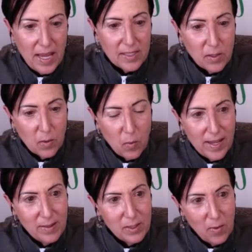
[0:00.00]
Yeah. So the way
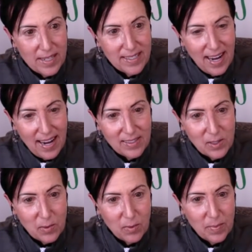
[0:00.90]
you join
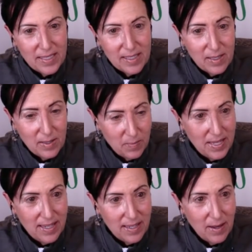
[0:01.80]
Nan's group is to
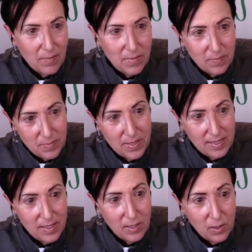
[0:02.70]
be,
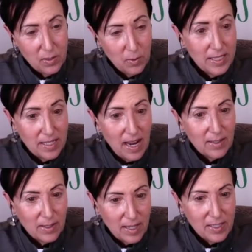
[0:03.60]
is to join
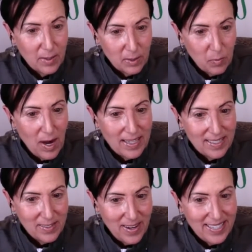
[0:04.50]
Dr. Dysinger's
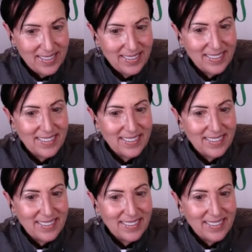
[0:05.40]
practice, right?